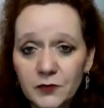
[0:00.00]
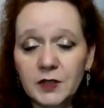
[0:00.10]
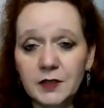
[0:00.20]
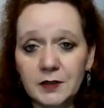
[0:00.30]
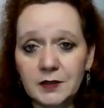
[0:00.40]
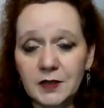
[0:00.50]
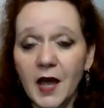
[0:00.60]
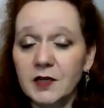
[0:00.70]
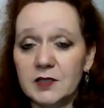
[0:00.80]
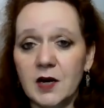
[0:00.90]
fully
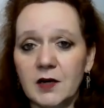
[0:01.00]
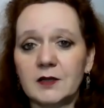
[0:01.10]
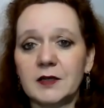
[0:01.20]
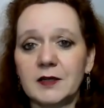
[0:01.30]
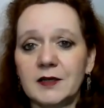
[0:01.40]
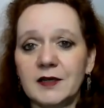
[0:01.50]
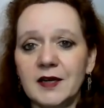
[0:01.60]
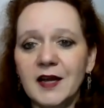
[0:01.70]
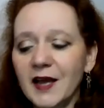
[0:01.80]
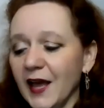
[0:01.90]
and entirely.
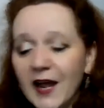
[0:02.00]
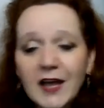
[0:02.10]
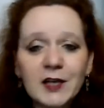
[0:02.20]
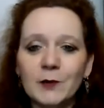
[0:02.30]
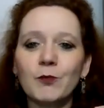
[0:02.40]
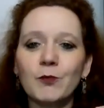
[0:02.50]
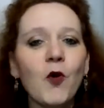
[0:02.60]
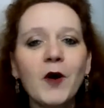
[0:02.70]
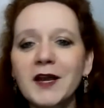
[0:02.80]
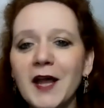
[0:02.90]
And I can
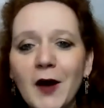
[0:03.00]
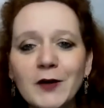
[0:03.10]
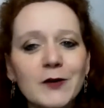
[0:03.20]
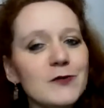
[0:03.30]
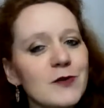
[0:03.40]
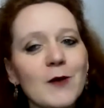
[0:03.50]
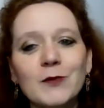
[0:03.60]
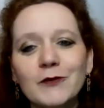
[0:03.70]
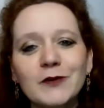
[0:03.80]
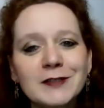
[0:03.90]
point out a
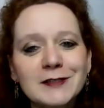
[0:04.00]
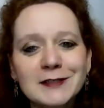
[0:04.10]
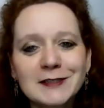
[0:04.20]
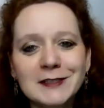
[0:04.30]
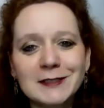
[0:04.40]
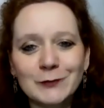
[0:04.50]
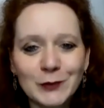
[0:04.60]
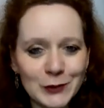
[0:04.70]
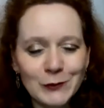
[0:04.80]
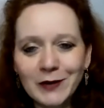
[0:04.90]
number of instances
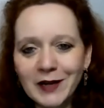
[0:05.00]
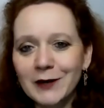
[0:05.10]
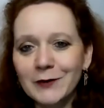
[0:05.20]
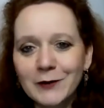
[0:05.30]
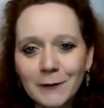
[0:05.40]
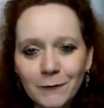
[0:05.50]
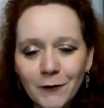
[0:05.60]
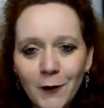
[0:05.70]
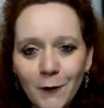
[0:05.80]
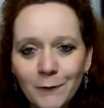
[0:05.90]
when you and I are on the
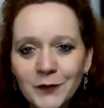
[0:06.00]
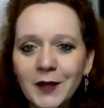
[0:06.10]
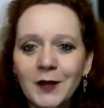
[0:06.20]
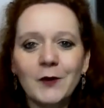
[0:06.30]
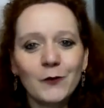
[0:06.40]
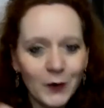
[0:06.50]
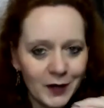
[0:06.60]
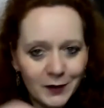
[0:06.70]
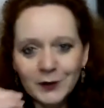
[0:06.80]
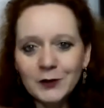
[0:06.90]
phone
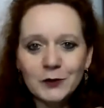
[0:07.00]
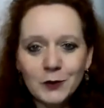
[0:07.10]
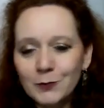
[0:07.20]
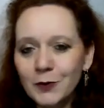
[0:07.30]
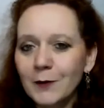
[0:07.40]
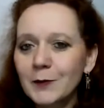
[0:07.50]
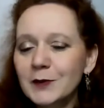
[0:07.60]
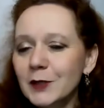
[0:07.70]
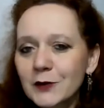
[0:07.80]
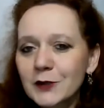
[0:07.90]
where you're
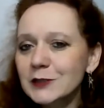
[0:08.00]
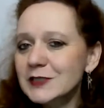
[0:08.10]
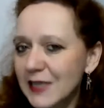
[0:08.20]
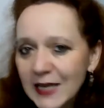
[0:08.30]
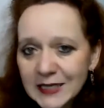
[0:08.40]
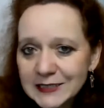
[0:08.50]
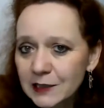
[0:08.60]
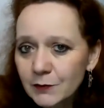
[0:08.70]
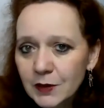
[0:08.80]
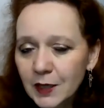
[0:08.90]
probably going to say
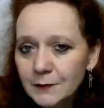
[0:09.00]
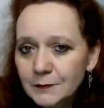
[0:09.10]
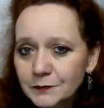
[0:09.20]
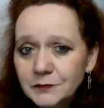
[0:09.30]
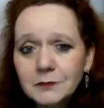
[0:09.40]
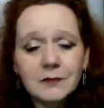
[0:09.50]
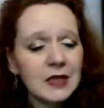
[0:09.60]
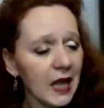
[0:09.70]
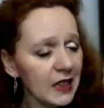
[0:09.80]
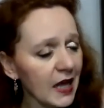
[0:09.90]
something
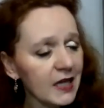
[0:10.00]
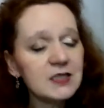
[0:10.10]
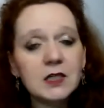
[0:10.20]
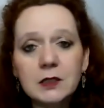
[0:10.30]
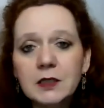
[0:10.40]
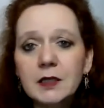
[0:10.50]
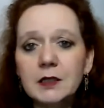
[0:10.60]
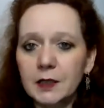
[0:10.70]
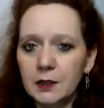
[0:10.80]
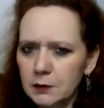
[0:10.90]
that is
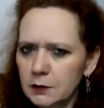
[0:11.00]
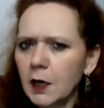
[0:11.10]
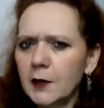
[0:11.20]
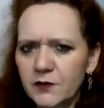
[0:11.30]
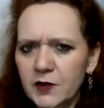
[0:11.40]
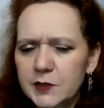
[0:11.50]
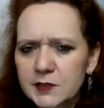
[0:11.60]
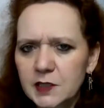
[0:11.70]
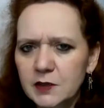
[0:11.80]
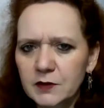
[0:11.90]
clearly not
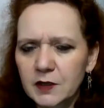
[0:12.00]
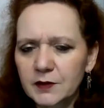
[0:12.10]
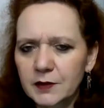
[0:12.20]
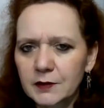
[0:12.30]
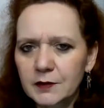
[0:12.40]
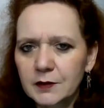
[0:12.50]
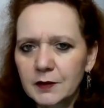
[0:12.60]
very self-loving.